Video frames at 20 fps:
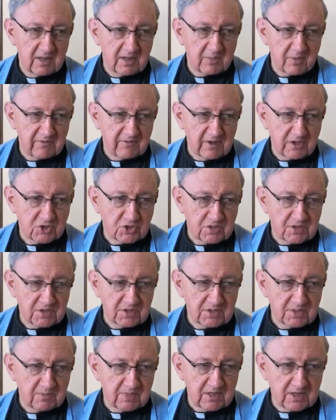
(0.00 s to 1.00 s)
the
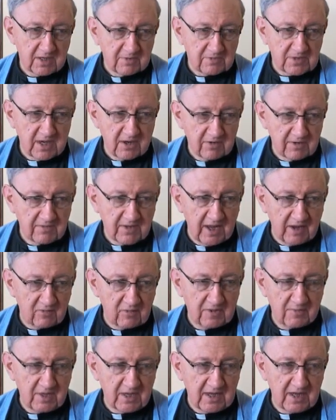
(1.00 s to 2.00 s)
professionalism that comes out of
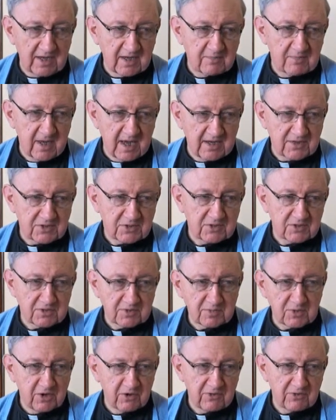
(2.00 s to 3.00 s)
that would be like a
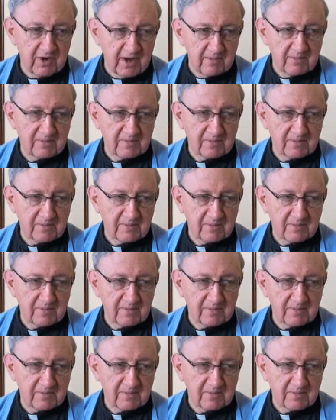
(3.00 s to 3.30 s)
master's program.